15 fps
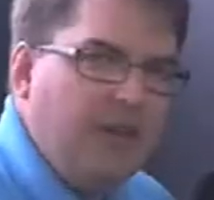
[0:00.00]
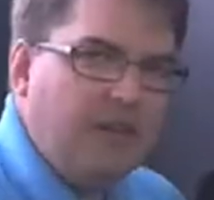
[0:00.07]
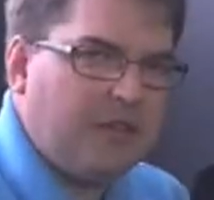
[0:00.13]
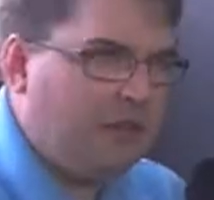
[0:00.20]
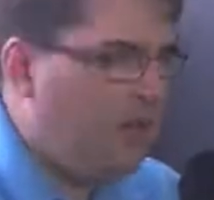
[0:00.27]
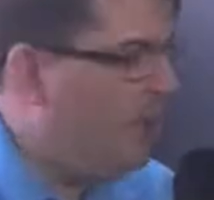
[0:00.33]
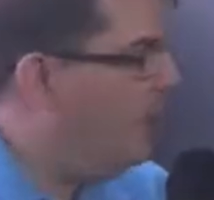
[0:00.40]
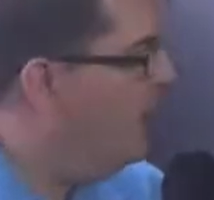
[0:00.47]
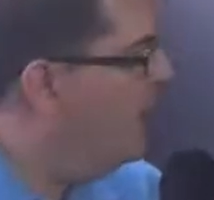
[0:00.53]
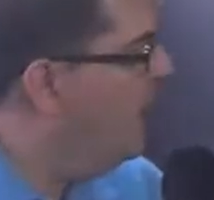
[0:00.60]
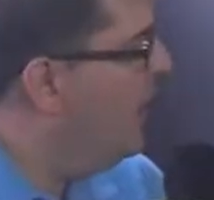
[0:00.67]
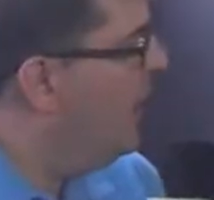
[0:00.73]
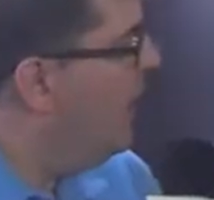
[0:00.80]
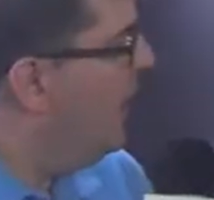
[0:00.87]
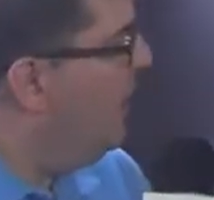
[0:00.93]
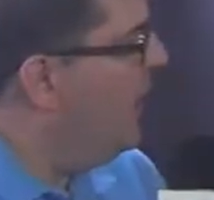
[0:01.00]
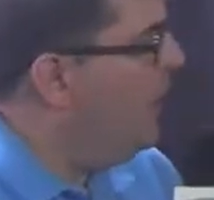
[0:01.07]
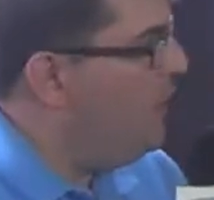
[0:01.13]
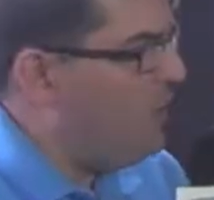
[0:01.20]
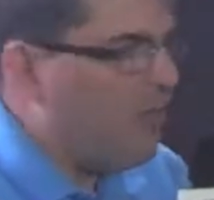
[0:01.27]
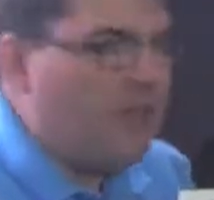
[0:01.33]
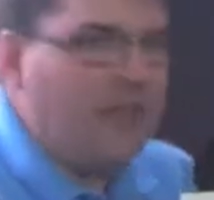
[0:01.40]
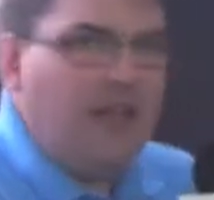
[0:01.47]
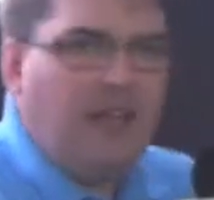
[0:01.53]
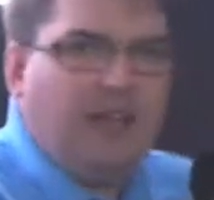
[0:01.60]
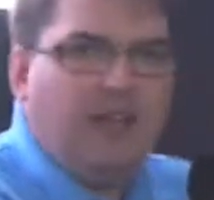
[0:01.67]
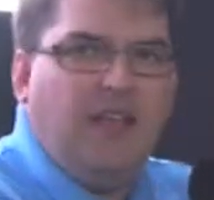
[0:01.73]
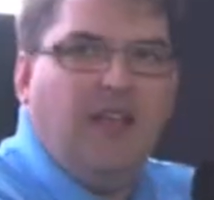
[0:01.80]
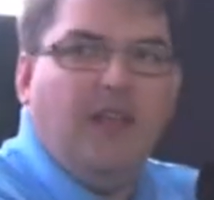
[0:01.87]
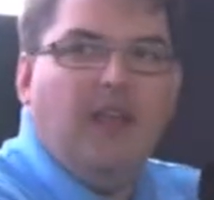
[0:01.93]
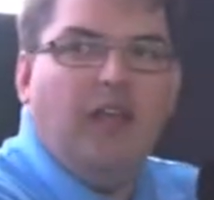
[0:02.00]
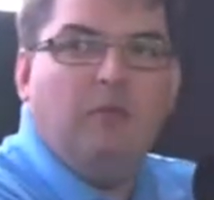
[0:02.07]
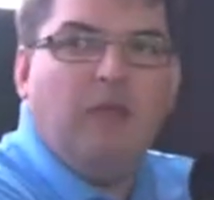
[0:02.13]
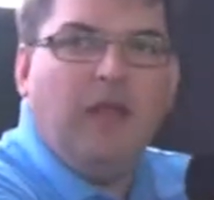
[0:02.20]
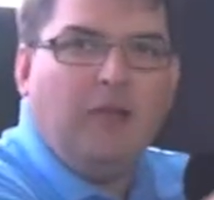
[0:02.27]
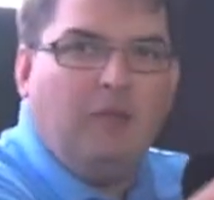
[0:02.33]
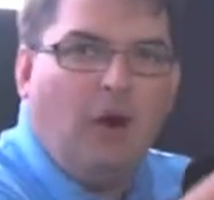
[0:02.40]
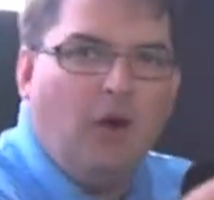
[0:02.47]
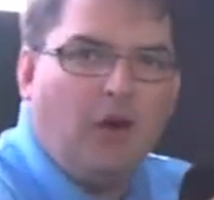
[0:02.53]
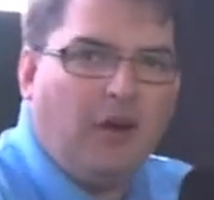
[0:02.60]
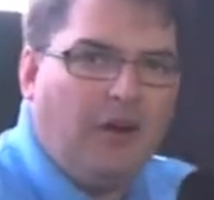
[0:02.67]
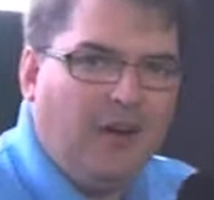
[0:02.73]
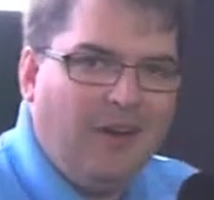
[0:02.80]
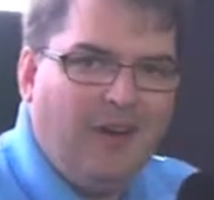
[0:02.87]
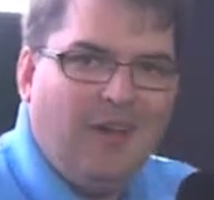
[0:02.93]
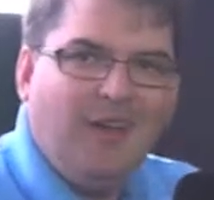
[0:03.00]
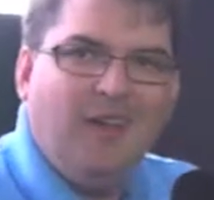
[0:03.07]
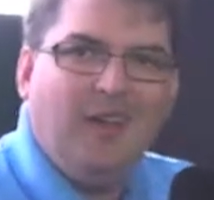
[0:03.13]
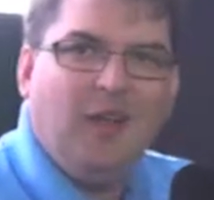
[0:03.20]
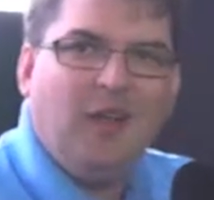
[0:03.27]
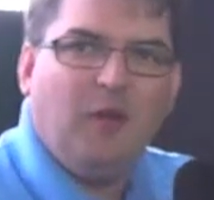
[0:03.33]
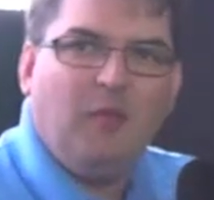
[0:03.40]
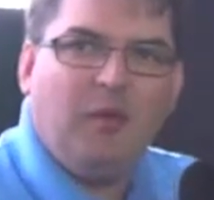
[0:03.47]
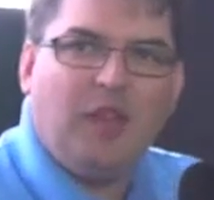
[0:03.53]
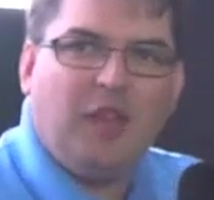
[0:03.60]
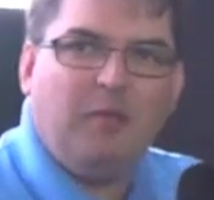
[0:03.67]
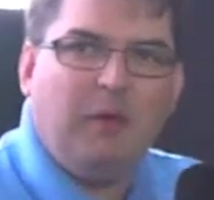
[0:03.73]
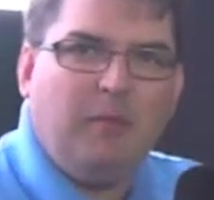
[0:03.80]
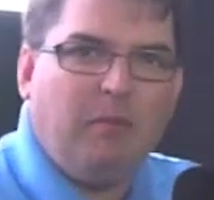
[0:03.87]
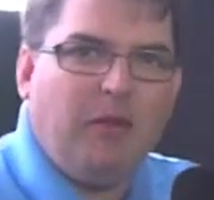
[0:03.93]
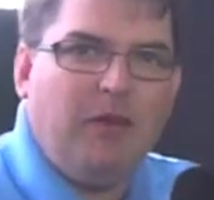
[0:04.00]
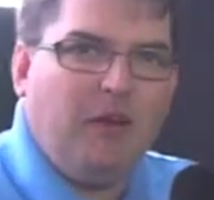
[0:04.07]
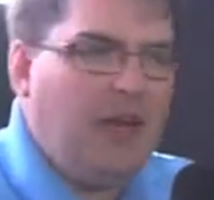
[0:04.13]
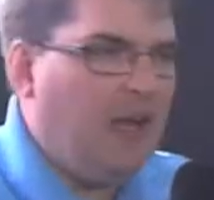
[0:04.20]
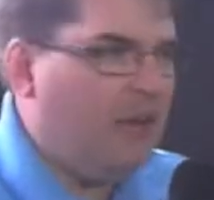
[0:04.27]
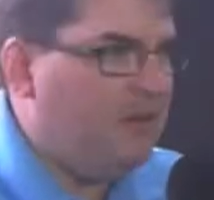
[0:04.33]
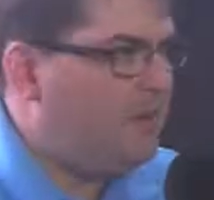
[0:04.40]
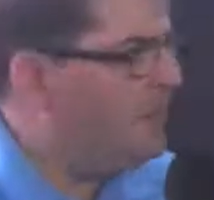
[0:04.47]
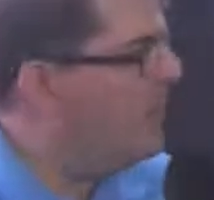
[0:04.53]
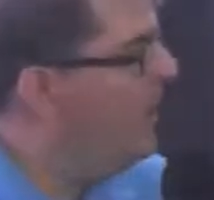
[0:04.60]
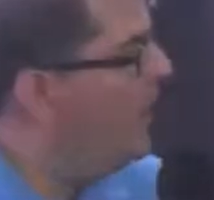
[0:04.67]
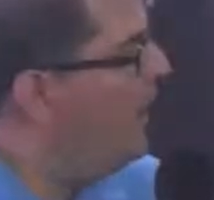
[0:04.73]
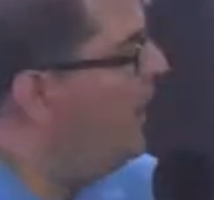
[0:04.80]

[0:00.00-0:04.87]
on the screen, and now you can connect in and play poker with other people in your house.